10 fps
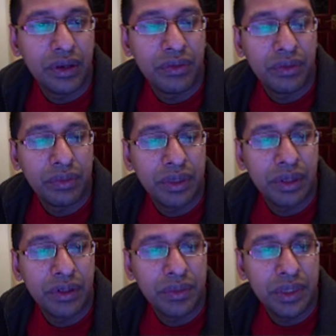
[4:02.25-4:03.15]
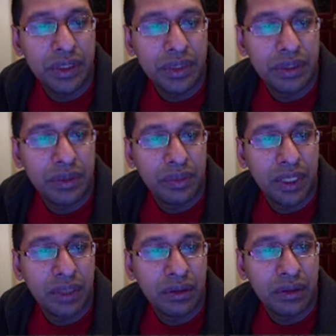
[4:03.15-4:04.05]
from centimeters to
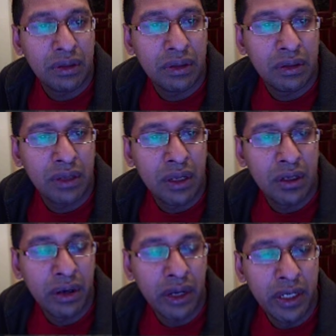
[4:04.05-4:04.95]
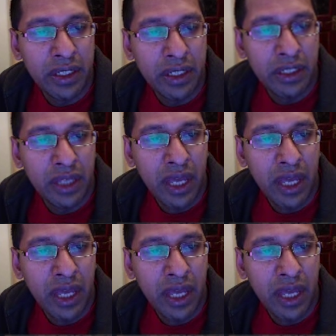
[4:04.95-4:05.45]
pixels to inches,